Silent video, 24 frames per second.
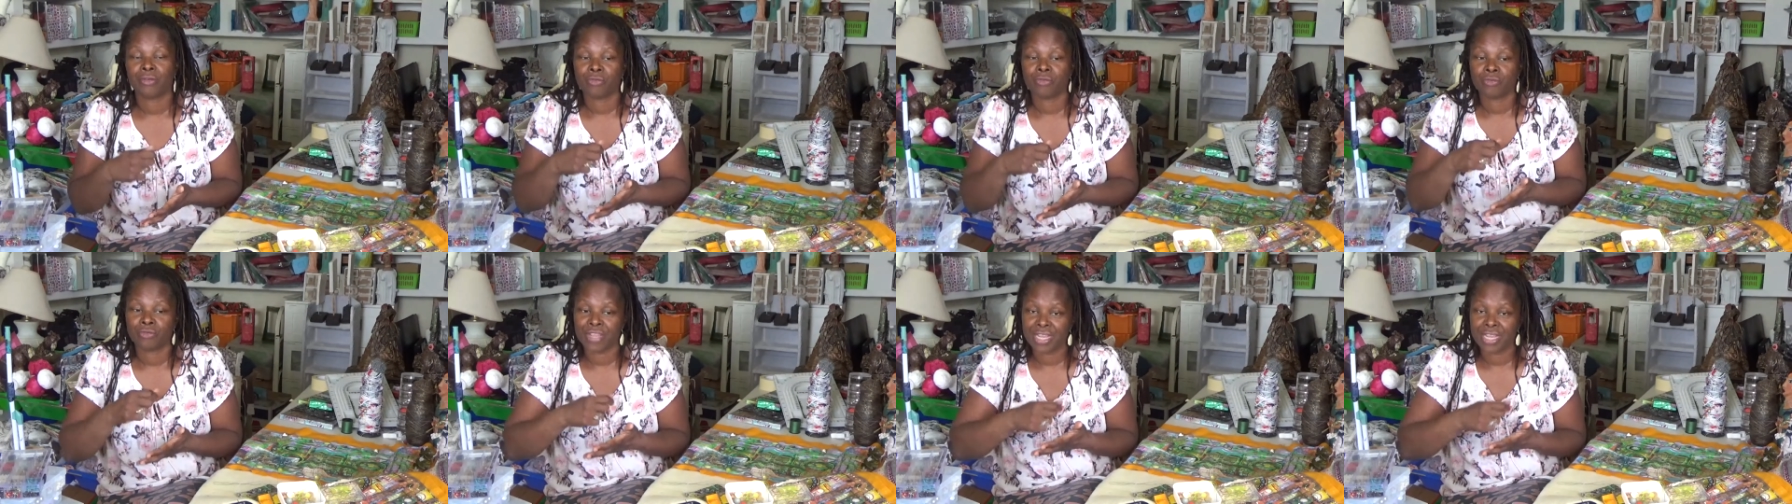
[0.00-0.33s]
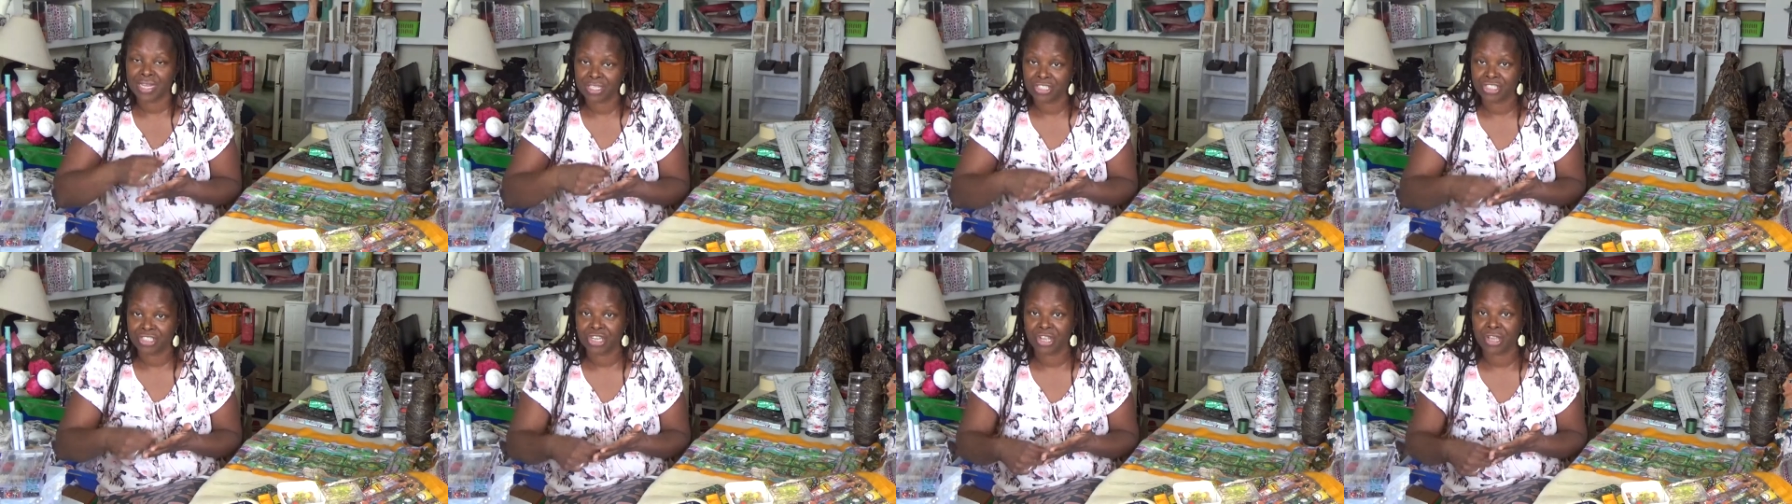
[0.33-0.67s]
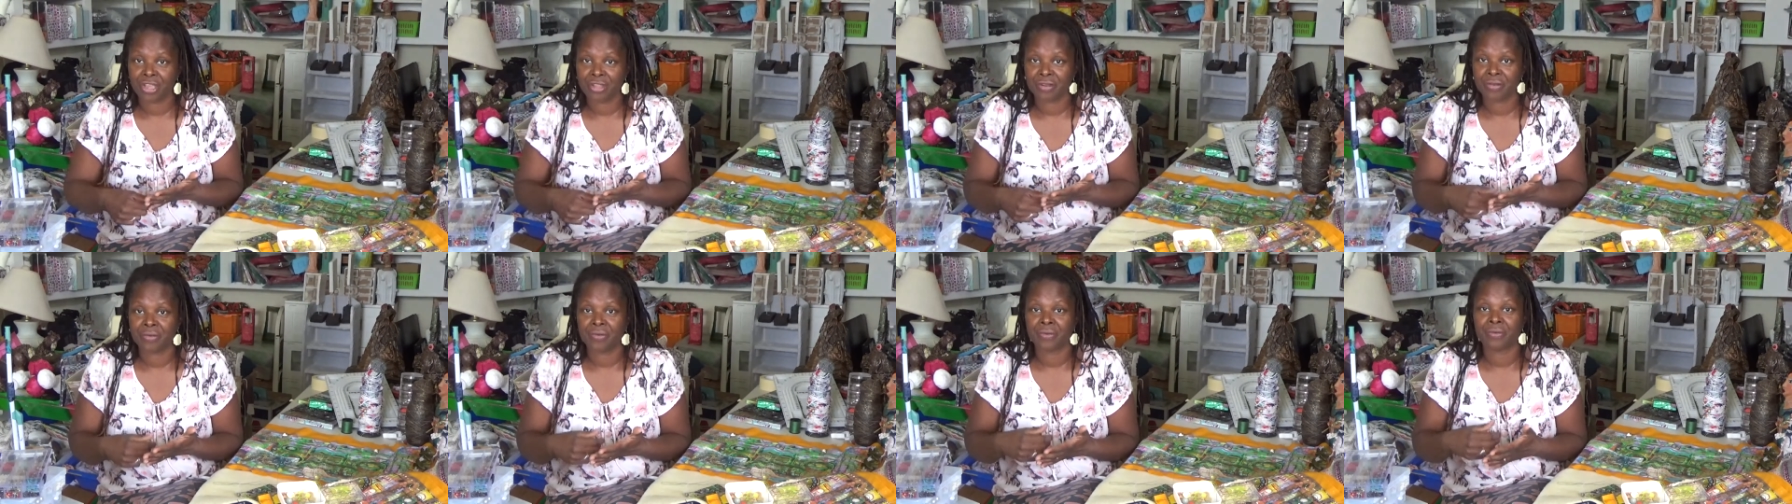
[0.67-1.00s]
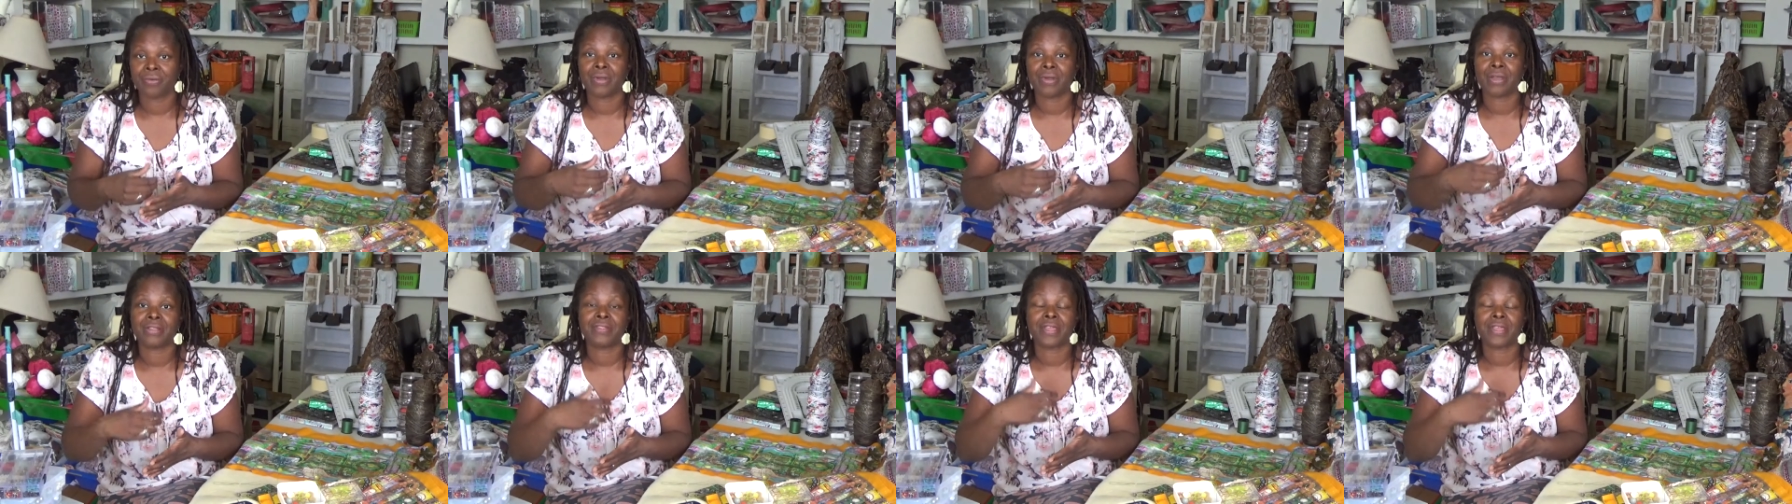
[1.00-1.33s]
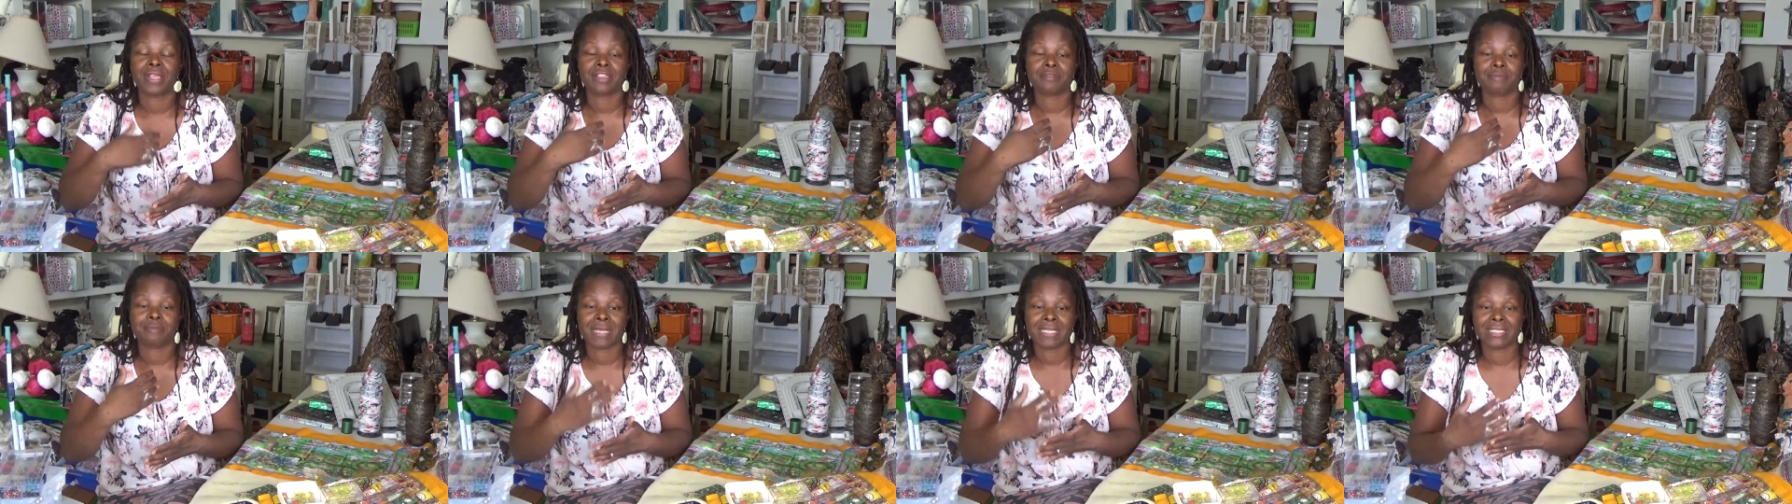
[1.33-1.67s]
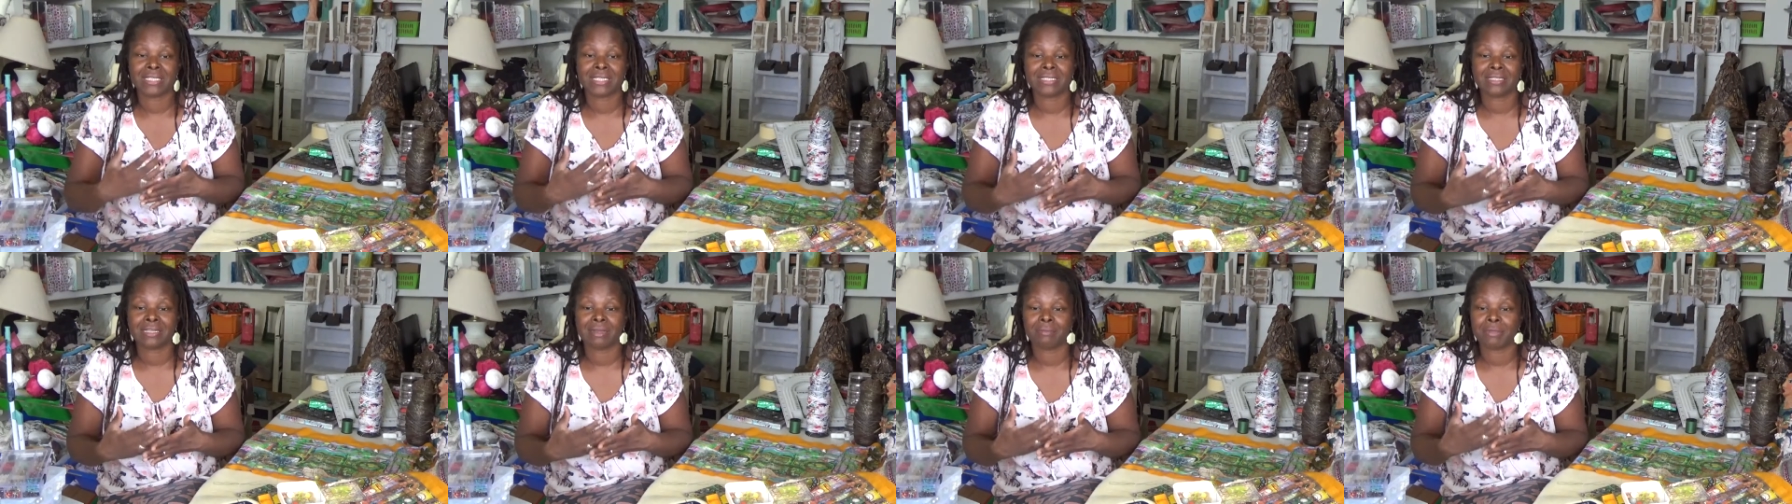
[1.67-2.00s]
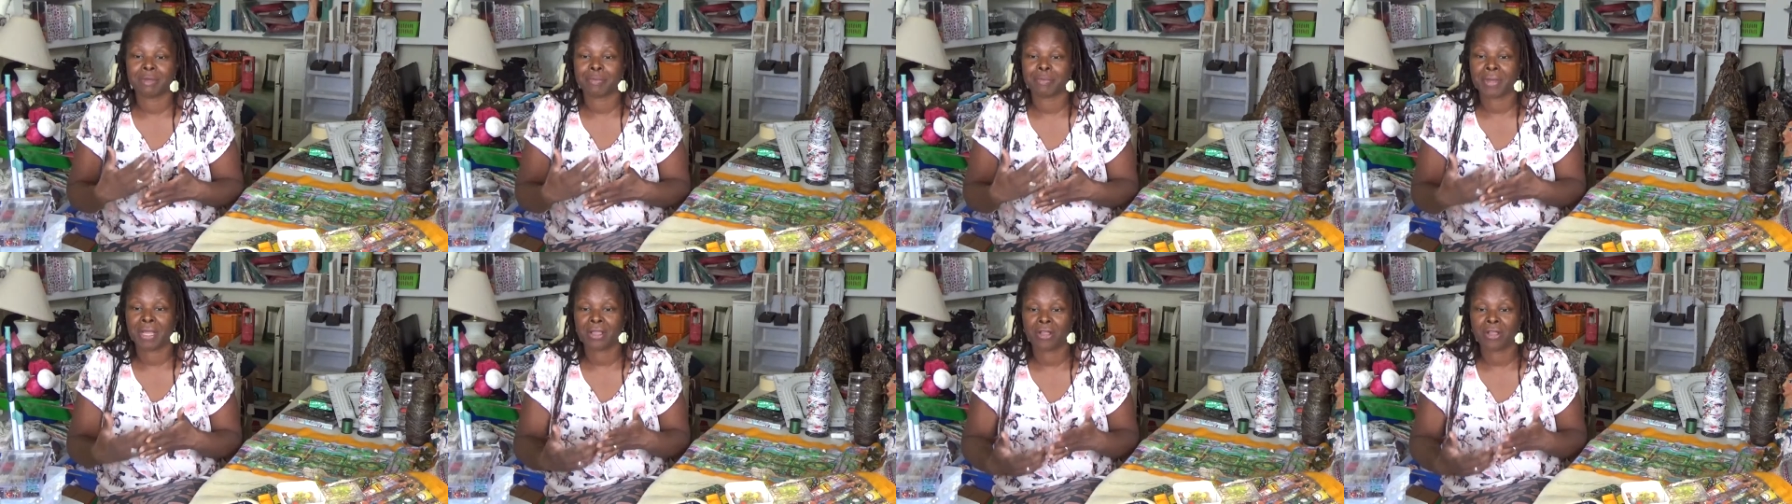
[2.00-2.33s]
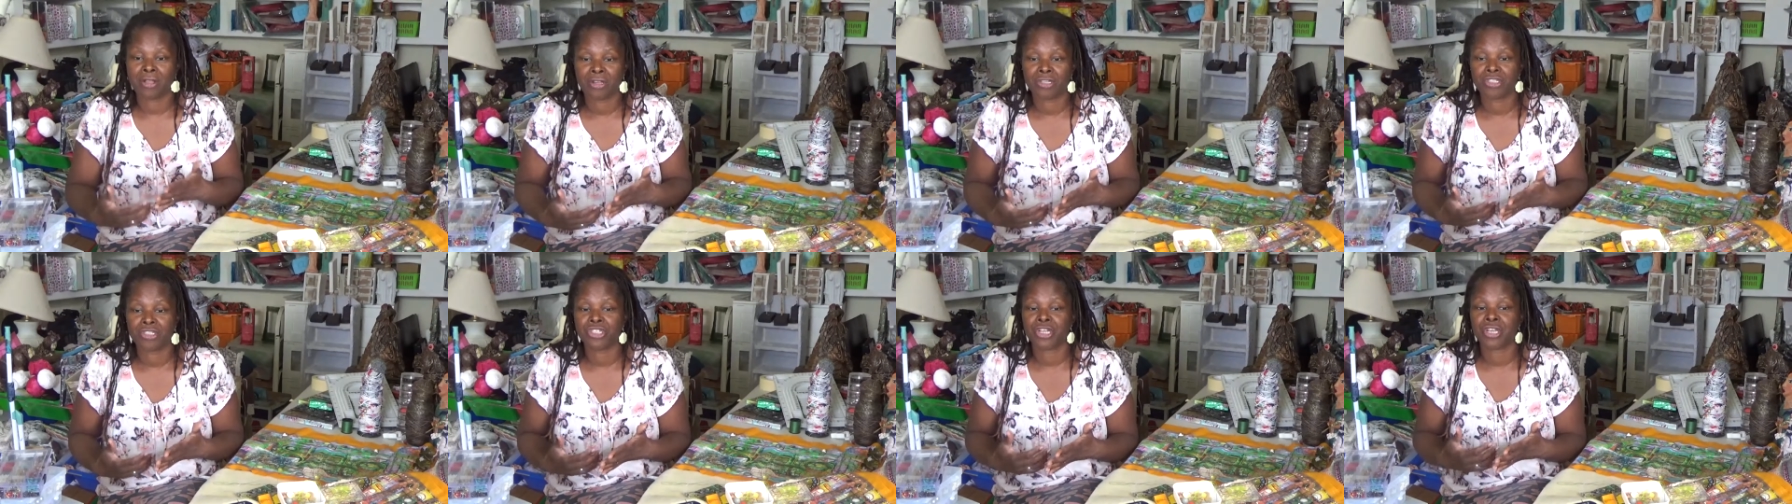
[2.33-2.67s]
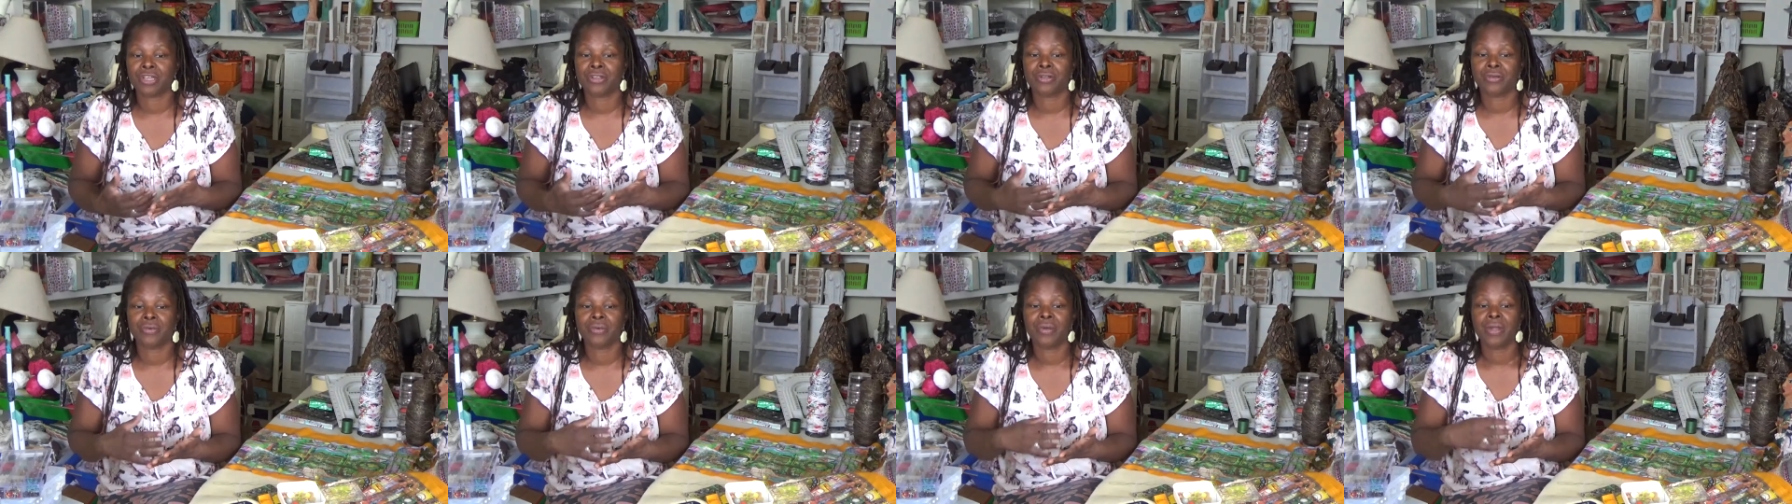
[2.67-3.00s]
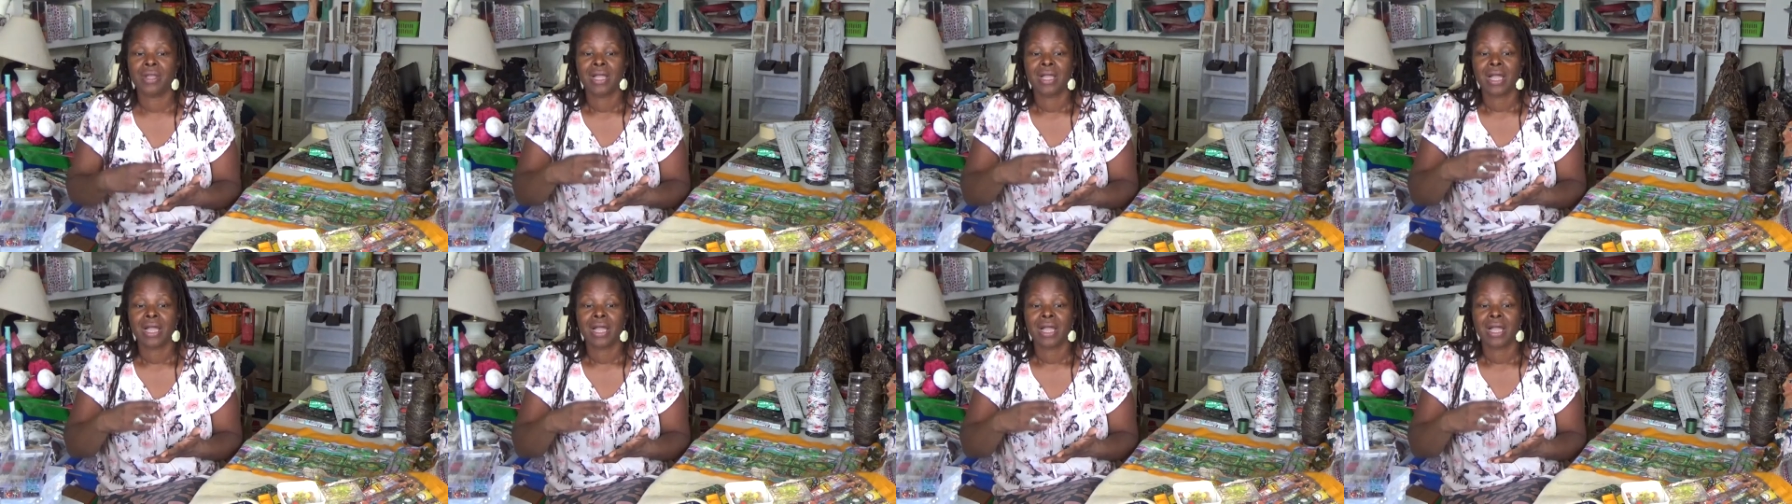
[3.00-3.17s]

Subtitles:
written journal and then spending time in my art journal.